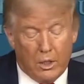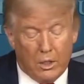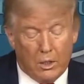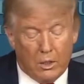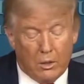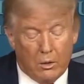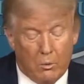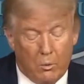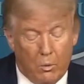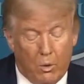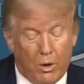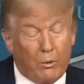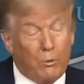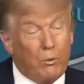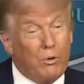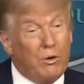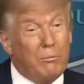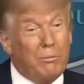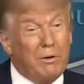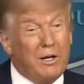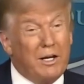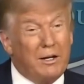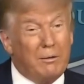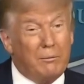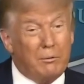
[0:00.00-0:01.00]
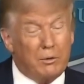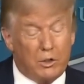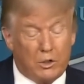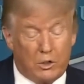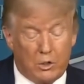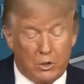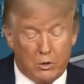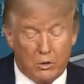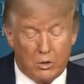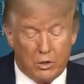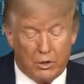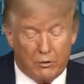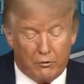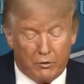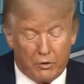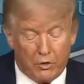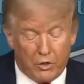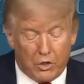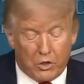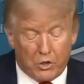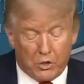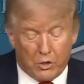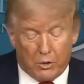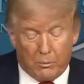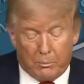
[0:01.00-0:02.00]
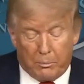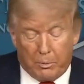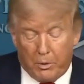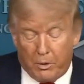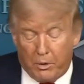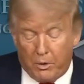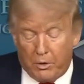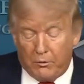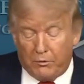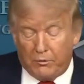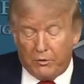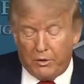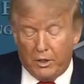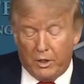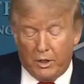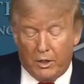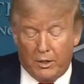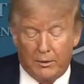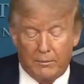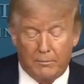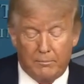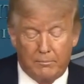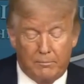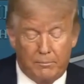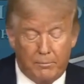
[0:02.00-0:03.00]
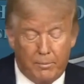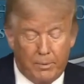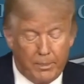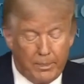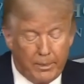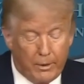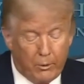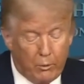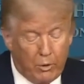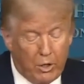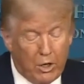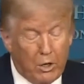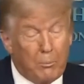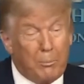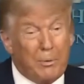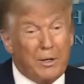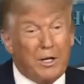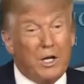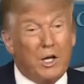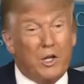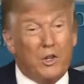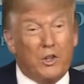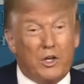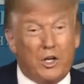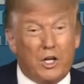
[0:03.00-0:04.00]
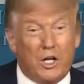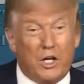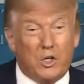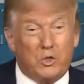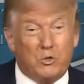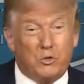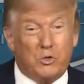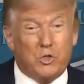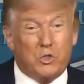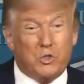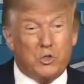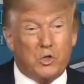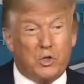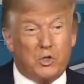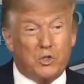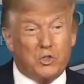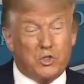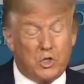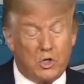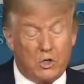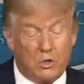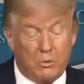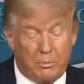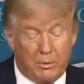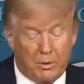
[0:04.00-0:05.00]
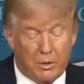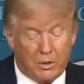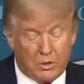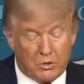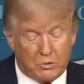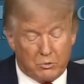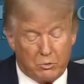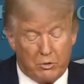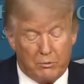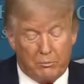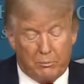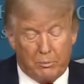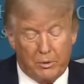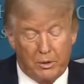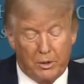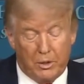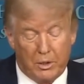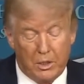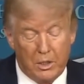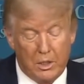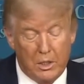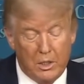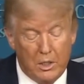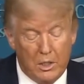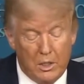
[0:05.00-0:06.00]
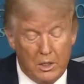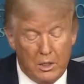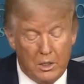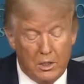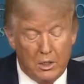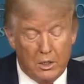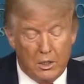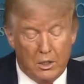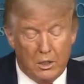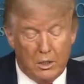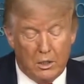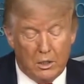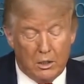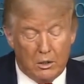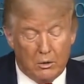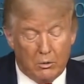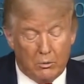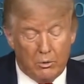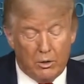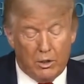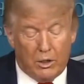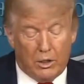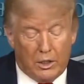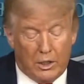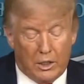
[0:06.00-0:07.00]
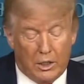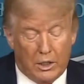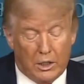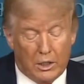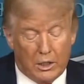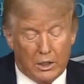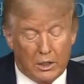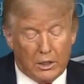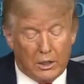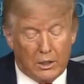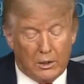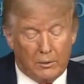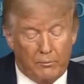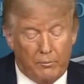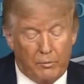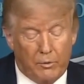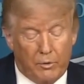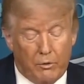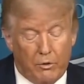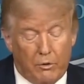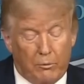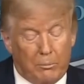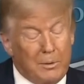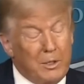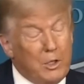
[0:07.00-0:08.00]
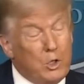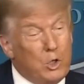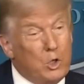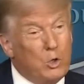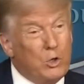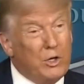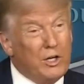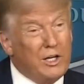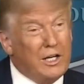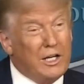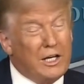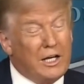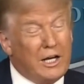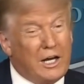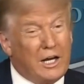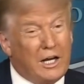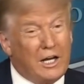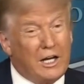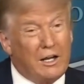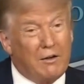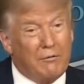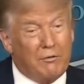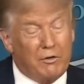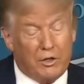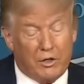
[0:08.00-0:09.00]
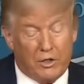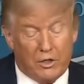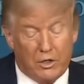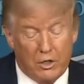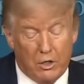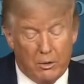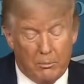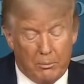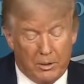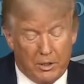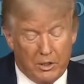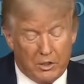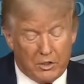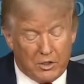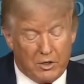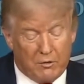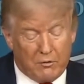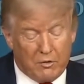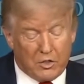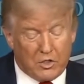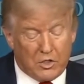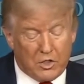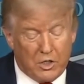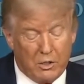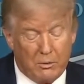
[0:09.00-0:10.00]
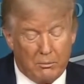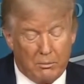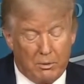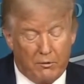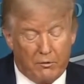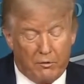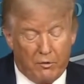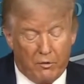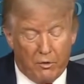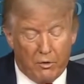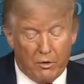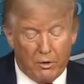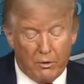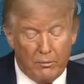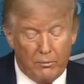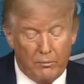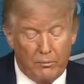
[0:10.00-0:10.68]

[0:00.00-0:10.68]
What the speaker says: what we've been able to do in a very short period of time. We're helping other countries also, because we've been really we've been doing it at a level that nobody's ever seen before.